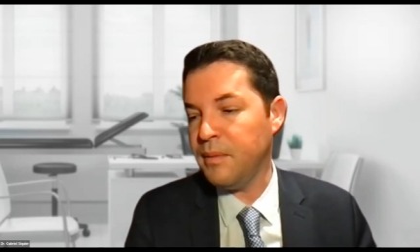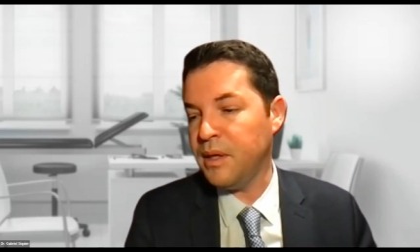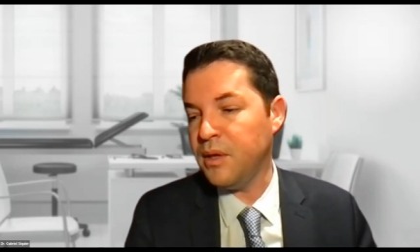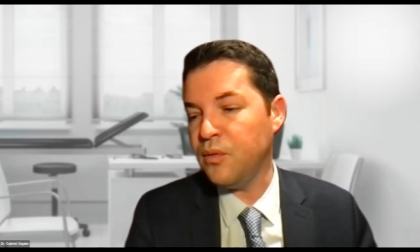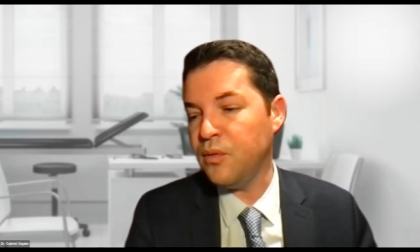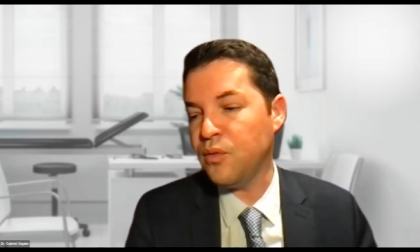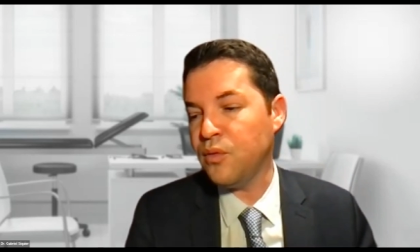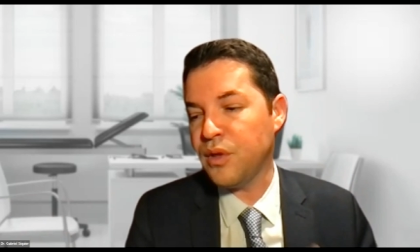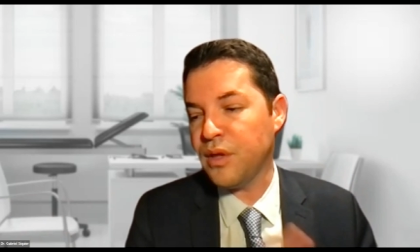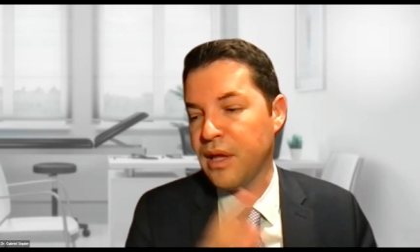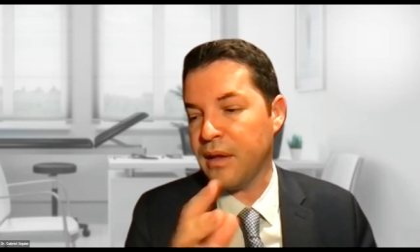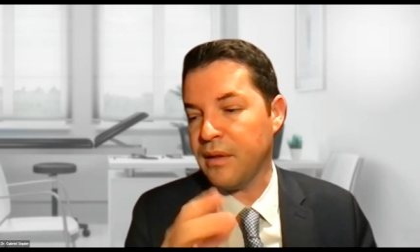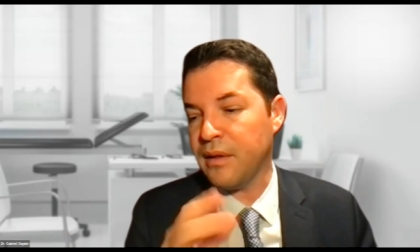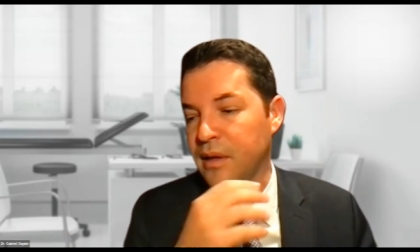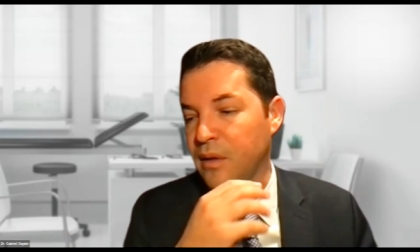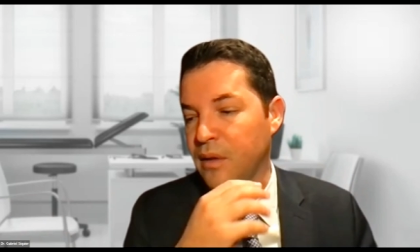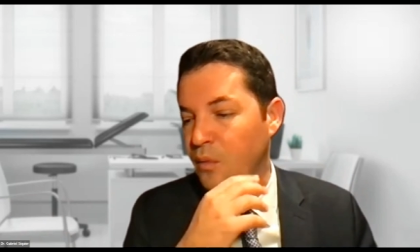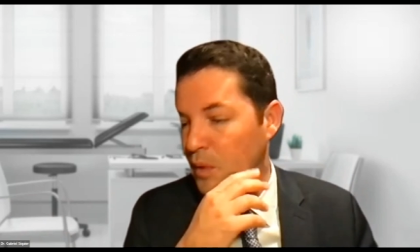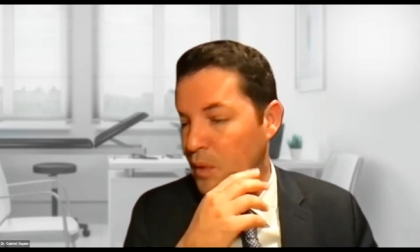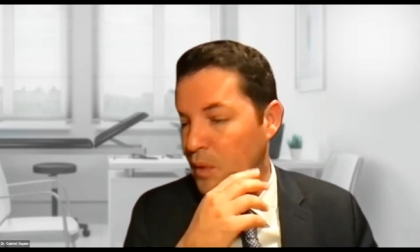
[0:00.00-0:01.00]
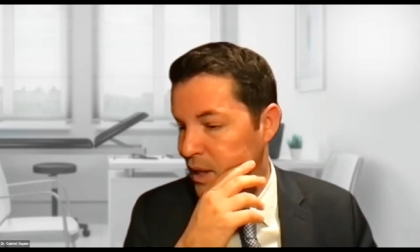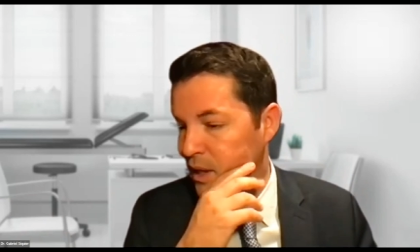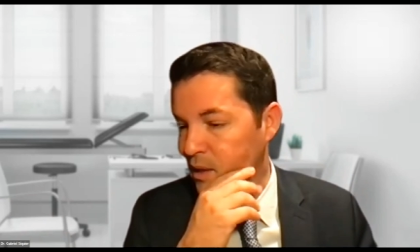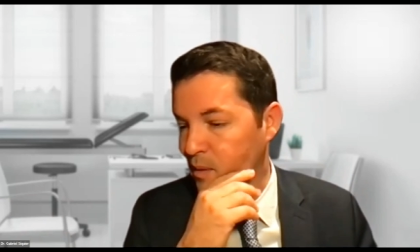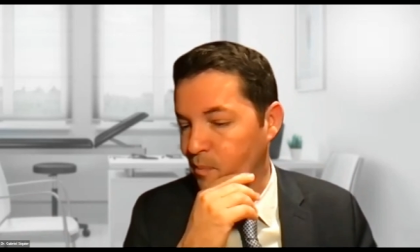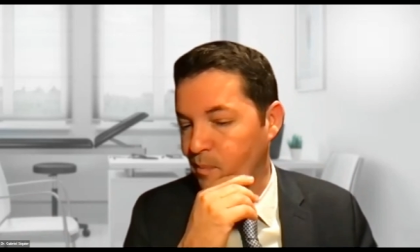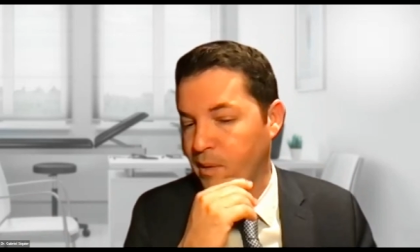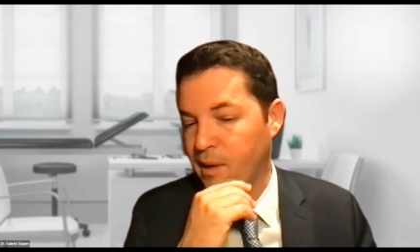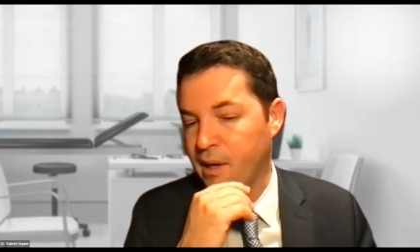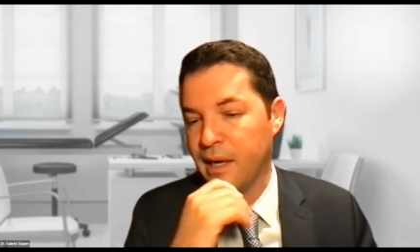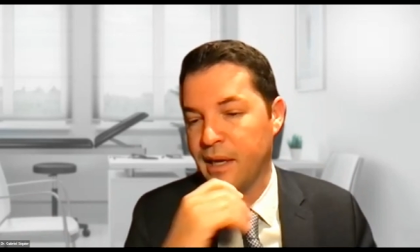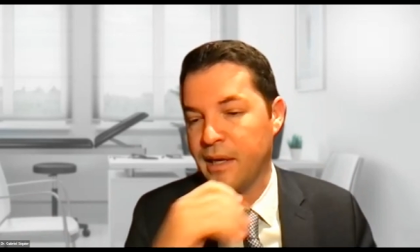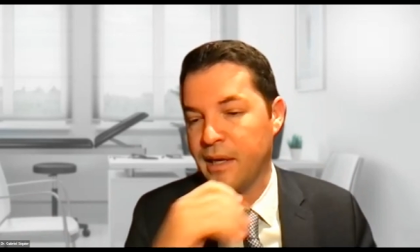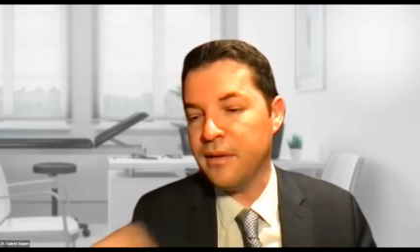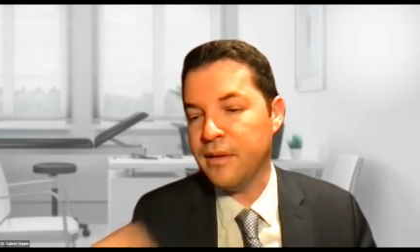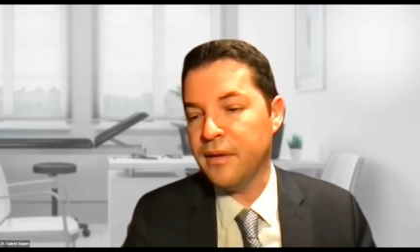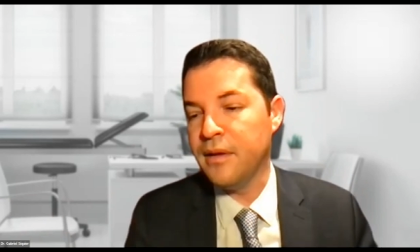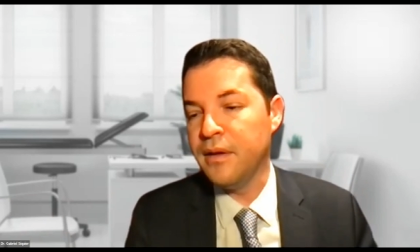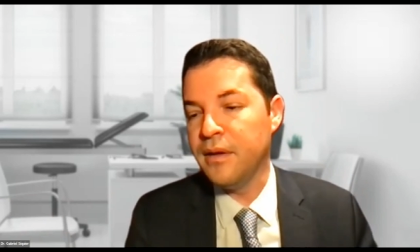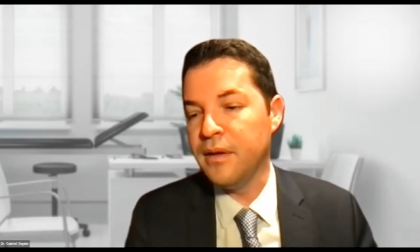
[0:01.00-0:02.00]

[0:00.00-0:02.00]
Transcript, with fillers: minutes, and then we can apply